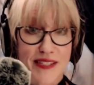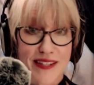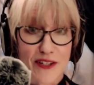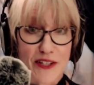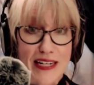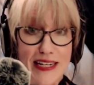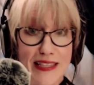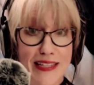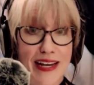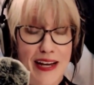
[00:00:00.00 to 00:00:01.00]
underneath.
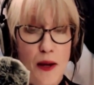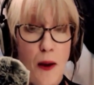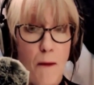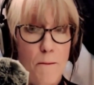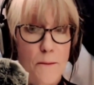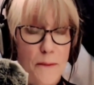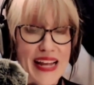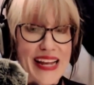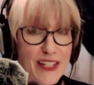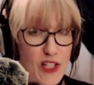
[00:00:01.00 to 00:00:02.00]

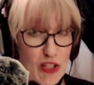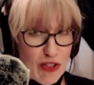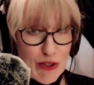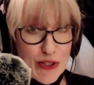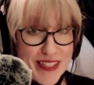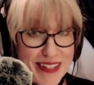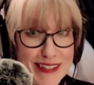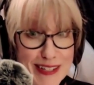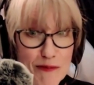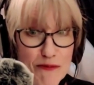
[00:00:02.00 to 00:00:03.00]
It just looks
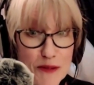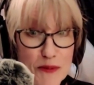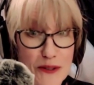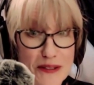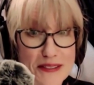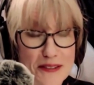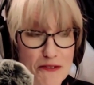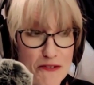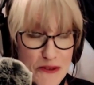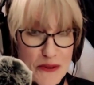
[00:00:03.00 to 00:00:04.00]
uncomfortable,
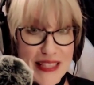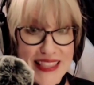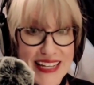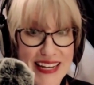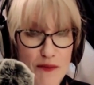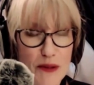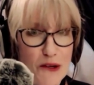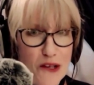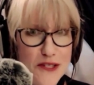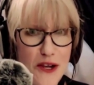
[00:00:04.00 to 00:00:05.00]
for one thing, but
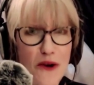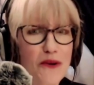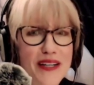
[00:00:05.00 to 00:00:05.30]
also,